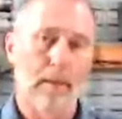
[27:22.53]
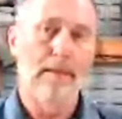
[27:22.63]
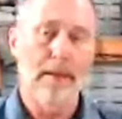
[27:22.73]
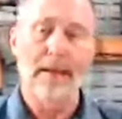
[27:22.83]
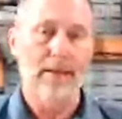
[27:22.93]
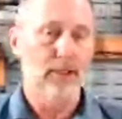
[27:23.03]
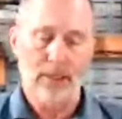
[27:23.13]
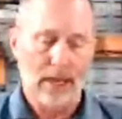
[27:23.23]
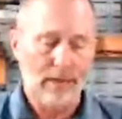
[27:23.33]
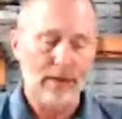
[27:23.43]
make just
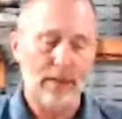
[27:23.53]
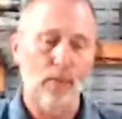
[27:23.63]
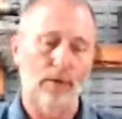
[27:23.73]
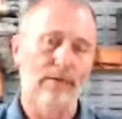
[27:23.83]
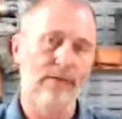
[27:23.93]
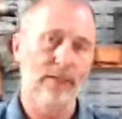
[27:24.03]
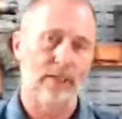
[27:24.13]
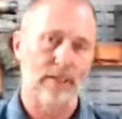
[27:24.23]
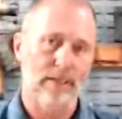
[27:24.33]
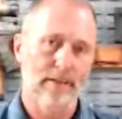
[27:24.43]
everything more
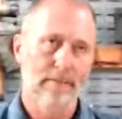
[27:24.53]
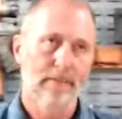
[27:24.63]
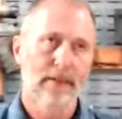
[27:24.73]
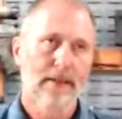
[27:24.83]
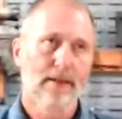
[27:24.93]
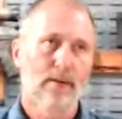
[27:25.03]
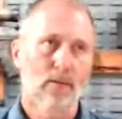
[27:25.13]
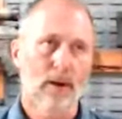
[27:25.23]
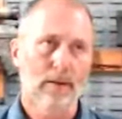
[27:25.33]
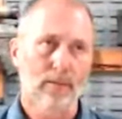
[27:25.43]
efficient.
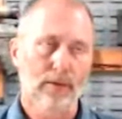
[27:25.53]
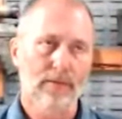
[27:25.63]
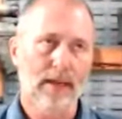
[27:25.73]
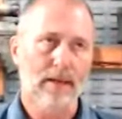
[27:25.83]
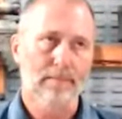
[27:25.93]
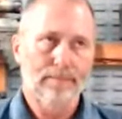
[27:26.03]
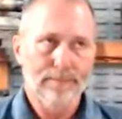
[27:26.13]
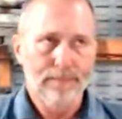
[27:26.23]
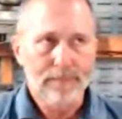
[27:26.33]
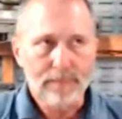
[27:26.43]
Well, we've got
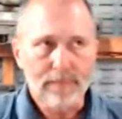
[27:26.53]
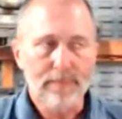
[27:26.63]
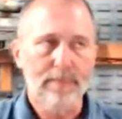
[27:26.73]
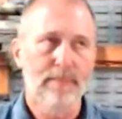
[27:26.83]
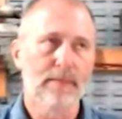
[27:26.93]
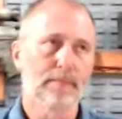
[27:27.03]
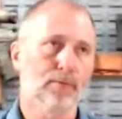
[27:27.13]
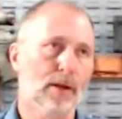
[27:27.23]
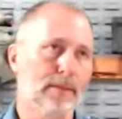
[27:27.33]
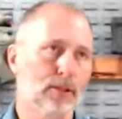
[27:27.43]

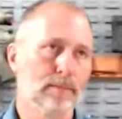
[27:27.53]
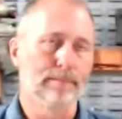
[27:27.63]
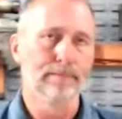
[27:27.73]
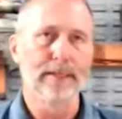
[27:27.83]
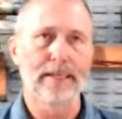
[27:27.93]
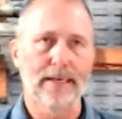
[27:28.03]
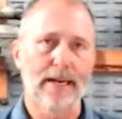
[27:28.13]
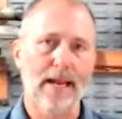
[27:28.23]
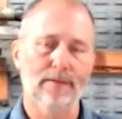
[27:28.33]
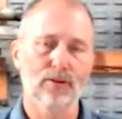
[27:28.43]
probably $1.5 million,
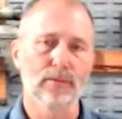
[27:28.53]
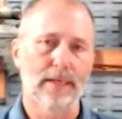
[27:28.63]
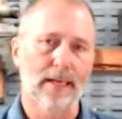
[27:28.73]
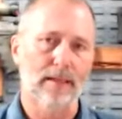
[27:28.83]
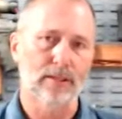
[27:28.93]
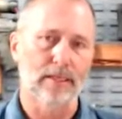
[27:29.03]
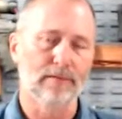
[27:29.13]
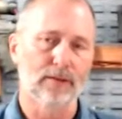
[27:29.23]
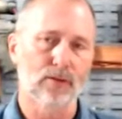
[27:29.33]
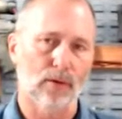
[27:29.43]
$2 million in
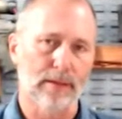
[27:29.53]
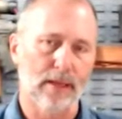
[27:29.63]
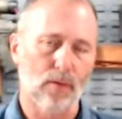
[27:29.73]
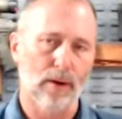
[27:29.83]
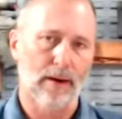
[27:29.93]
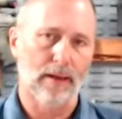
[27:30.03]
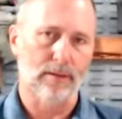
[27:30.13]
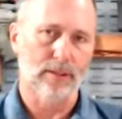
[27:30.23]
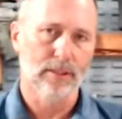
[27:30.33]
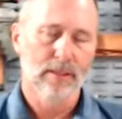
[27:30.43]
inventory in that
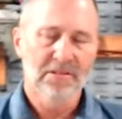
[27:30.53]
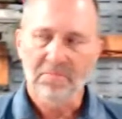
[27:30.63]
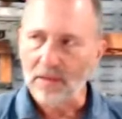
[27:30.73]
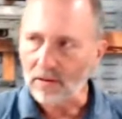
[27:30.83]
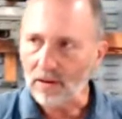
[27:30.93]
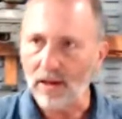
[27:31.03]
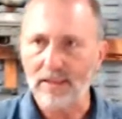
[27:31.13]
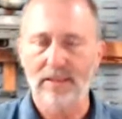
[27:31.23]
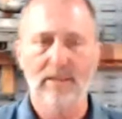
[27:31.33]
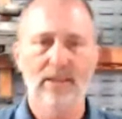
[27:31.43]
warehouse. It'll cost
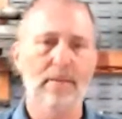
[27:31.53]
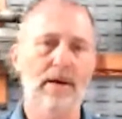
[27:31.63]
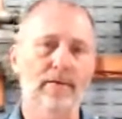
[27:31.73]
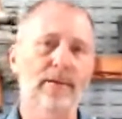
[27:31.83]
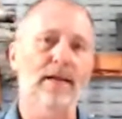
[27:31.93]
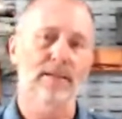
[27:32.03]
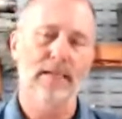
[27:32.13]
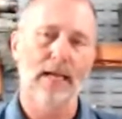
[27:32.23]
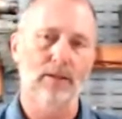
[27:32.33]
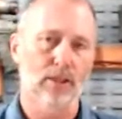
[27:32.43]
us a couple
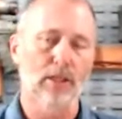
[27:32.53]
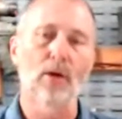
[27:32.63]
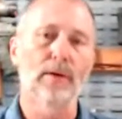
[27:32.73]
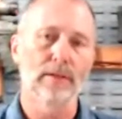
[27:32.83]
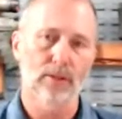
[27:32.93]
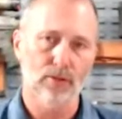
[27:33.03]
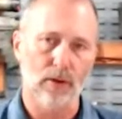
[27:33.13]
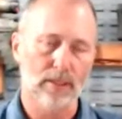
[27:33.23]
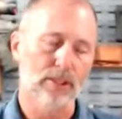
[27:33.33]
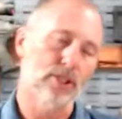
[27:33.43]
$100,000 to load it in the
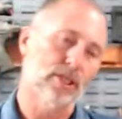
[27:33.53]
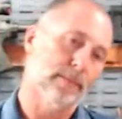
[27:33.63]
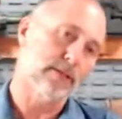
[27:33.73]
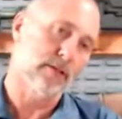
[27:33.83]
trucks and ship it to the